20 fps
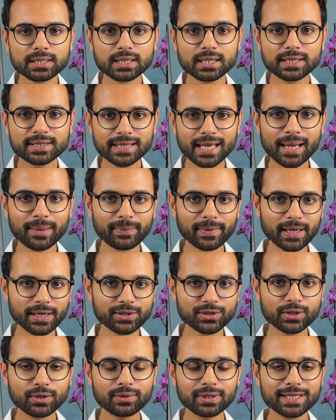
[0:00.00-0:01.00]
an exam that
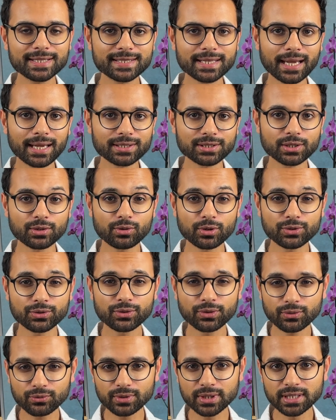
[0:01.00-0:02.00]
is currently sat across
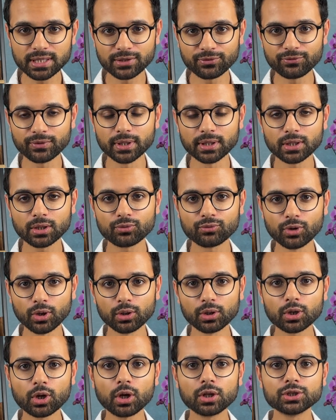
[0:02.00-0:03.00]
three different
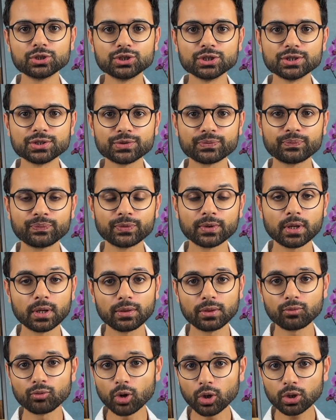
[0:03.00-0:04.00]
Royal Colleges:
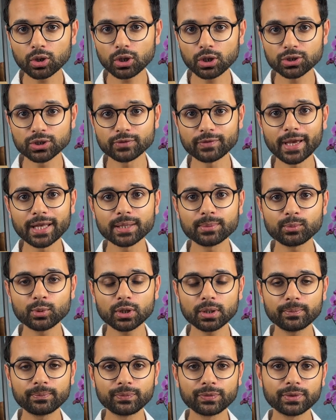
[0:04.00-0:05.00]
the Royal College of
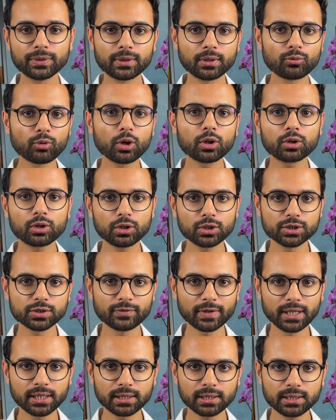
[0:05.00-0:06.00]
Edinburgh, the Royal College
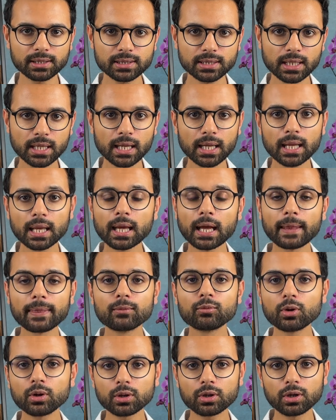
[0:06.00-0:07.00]
of England, and the
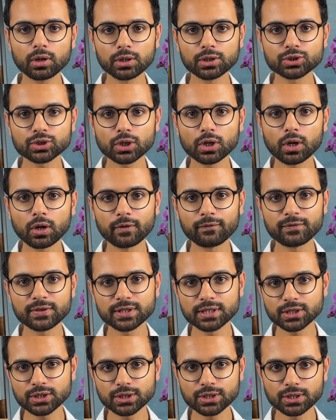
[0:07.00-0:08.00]
Royal College of
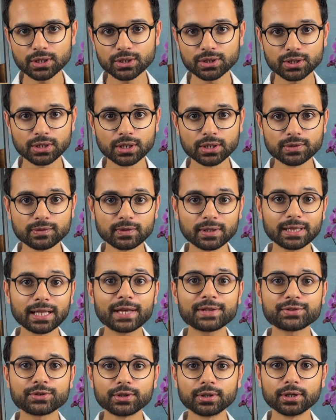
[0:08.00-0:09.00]
Physicians and Surgeons of
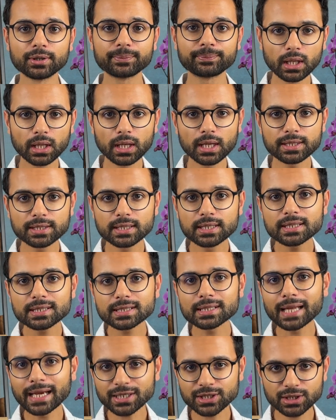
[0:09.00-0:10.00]
Glasgow. It's an
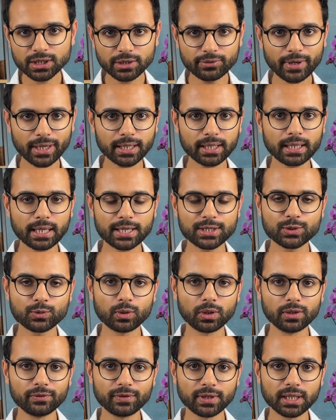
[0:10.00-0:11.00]
internationally recognised
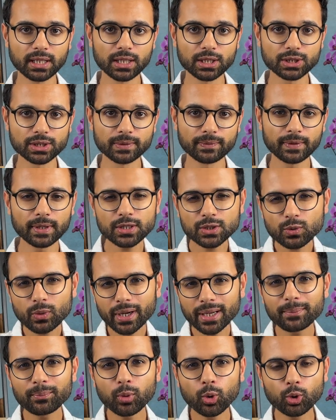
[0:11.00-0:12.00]
qualification that is
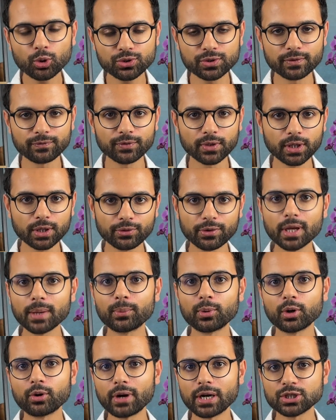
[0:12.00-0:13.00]
quite important for career
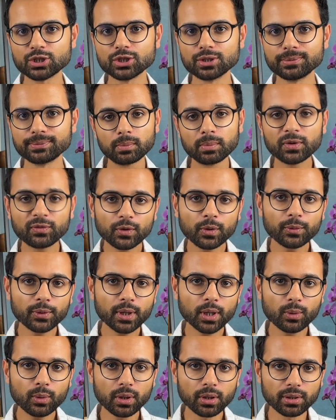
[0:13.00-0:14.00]
progression. Before we
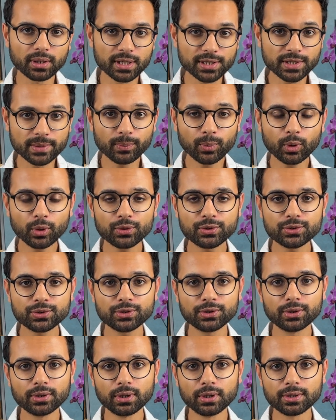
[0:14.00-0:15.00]
go on, it's important
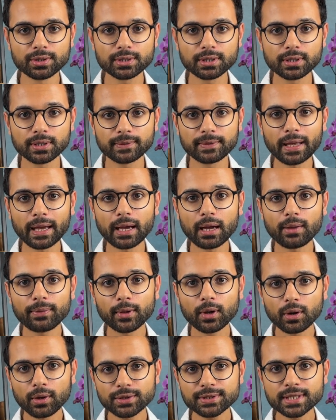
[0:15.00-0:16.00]
to note that the
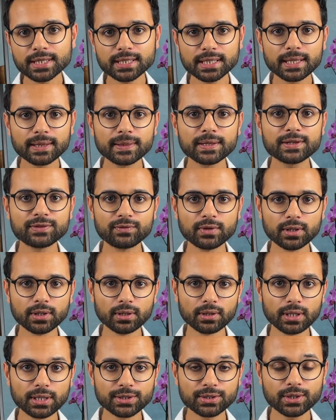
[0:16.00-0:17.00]
content in this
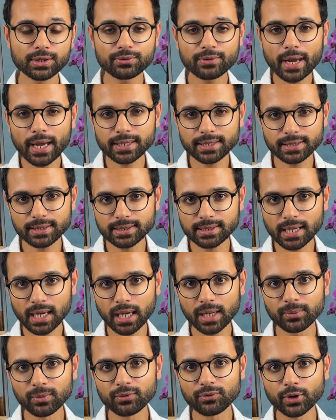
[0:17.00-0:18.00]
video is correct at the
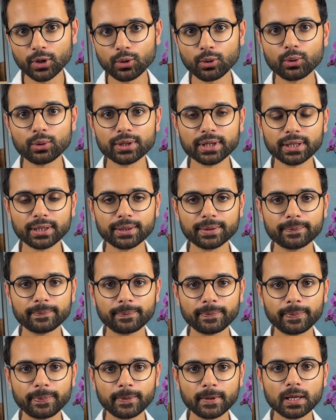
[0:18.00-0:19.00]
time of recording.
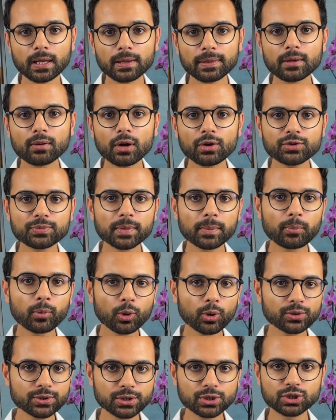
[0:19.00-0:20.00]
There are some
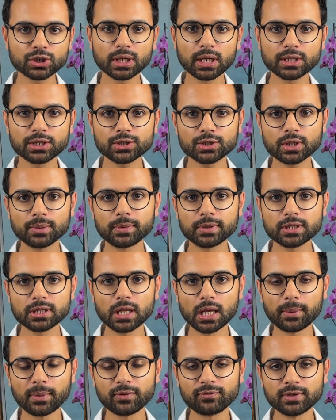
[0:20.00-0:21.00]
important changes coming to
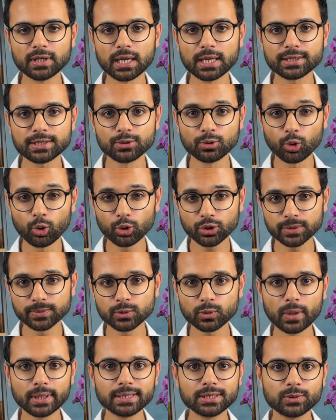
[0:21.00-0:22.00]
the MFDS in autumn
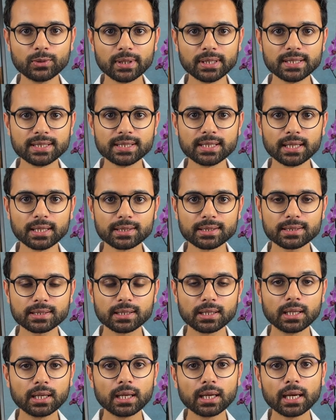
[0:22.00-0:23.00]

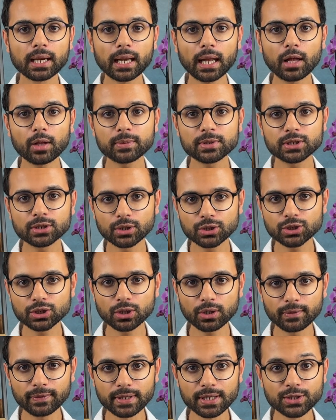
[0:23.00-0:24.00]
2026, and I'll be
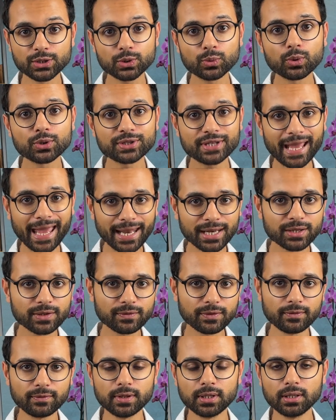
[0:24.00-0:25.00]
touching on these towards the end
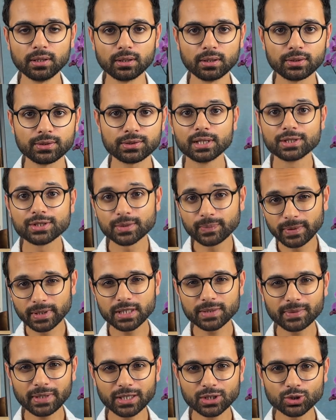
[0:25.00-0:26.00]
of the video, so
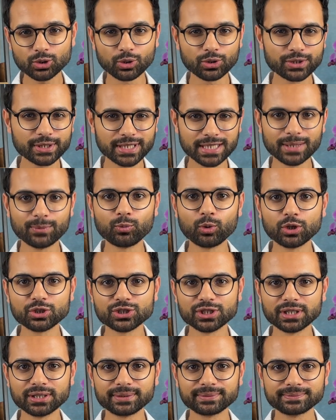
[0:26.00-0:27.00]
please make sure to keep
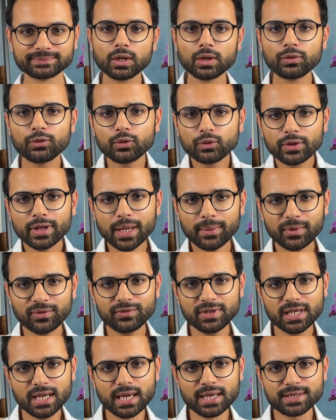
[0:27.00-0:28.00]
watching. Through the
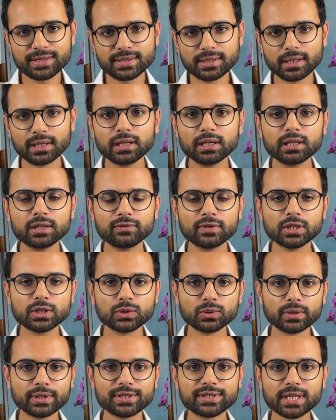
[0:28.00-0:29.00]
MFDS, an
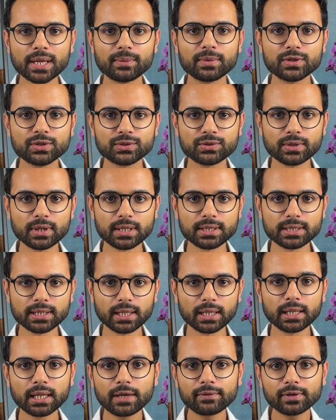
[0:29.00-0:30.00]
individual is
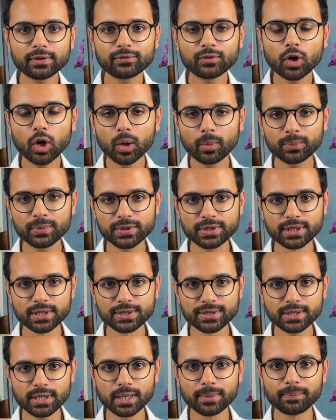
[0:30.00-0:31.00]
demonstrating a level of
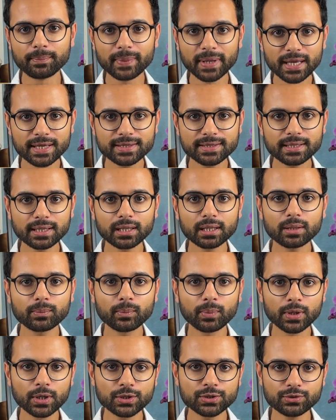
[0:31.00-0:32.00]
competence in basic
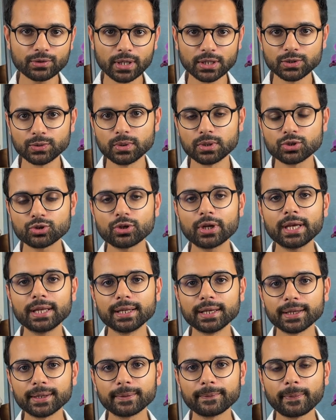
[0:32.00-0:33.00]
postgraduate
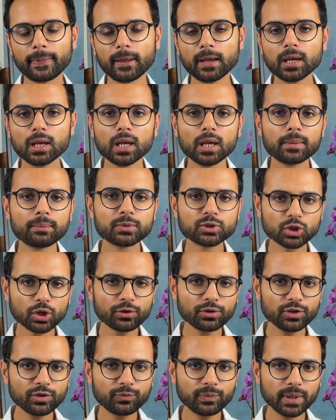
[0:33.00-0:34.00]
training.
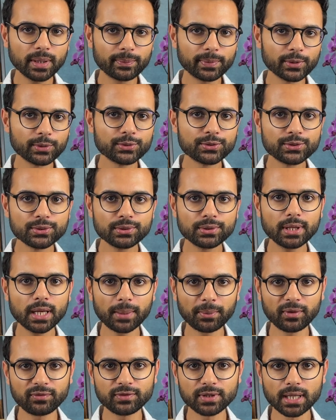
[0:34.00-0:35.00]
Majority of people who do the
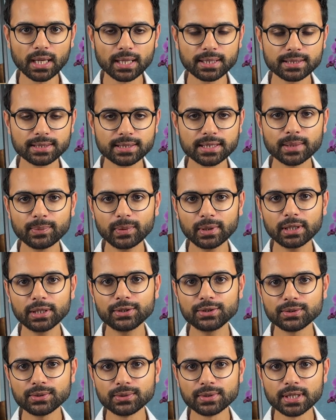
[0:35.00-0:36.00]
MFDS typically
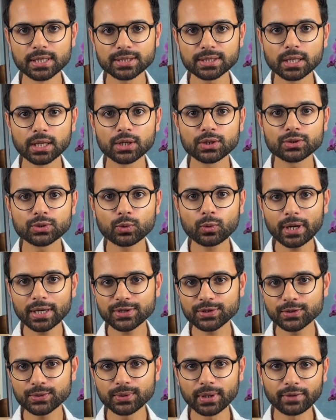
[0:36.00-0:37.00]
do this quite
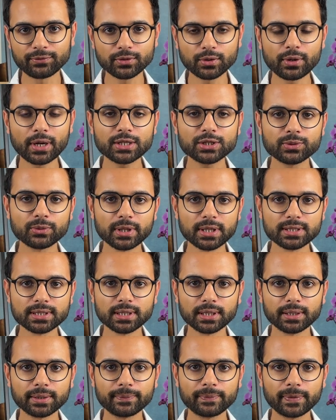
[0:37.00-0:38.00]
soon after
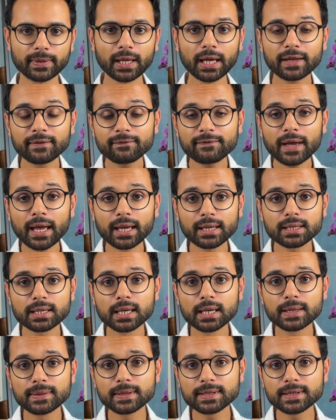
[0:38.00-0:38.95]
graduating. And in fact, the